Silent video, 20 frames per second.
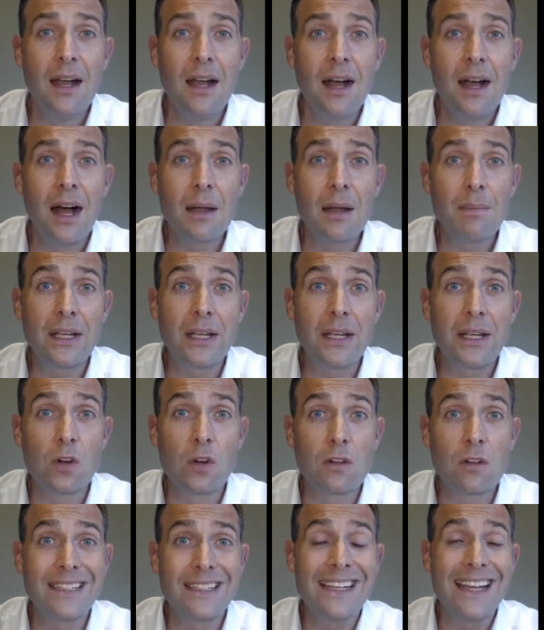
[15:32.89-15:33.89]
I might
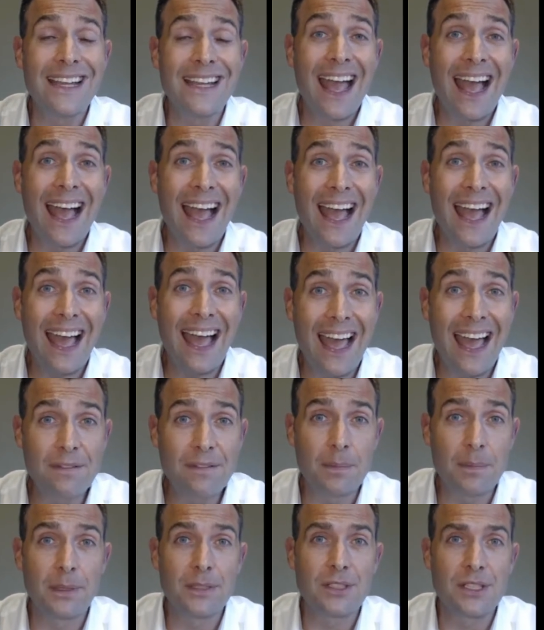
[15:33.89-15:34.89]
already have
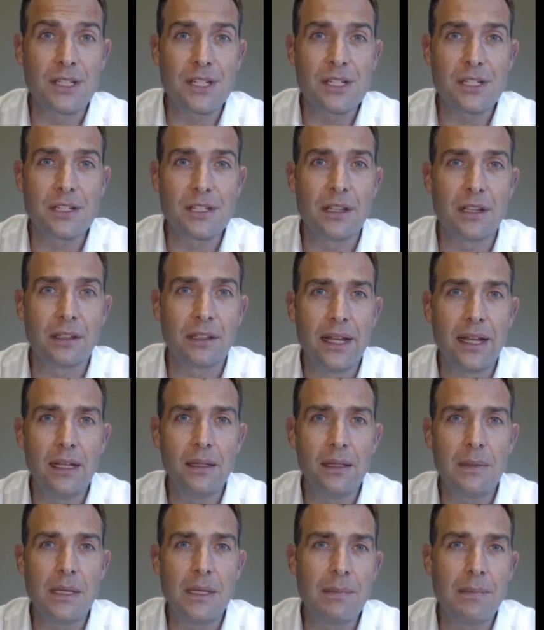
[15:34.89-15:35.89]
a position that can
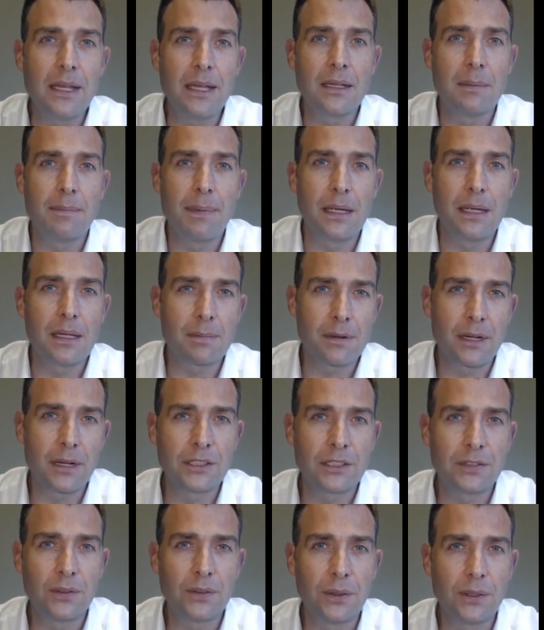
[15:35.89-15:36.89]
help me make a better
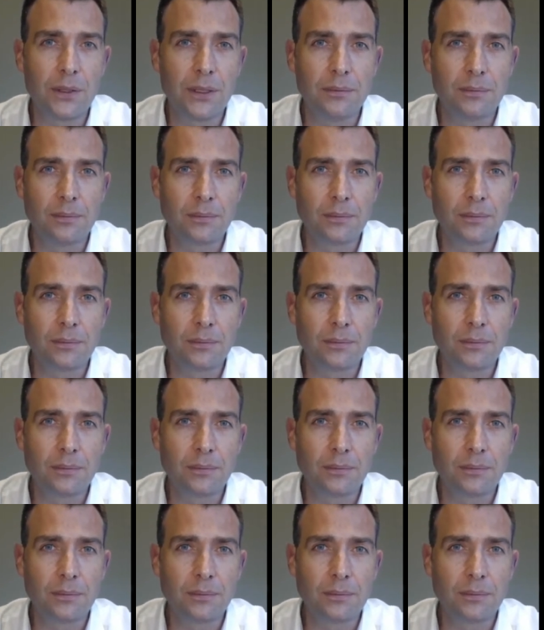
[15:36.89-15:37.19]
price for you.